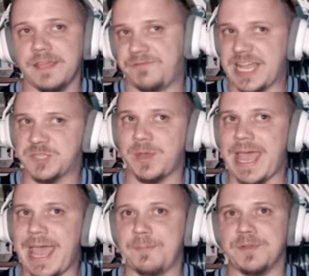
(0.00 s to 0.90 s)
if that's what
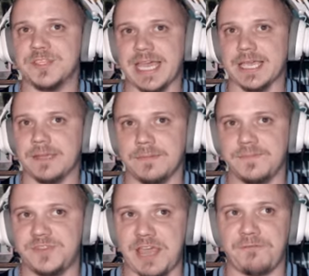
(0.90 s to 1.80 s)
happens, I
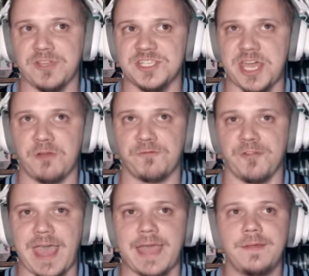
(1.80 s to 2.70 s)
can definitely settle
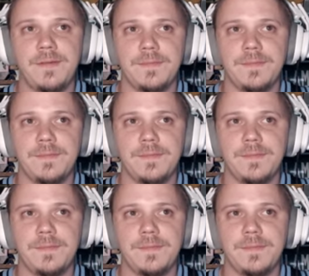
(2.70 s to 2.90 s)
for that.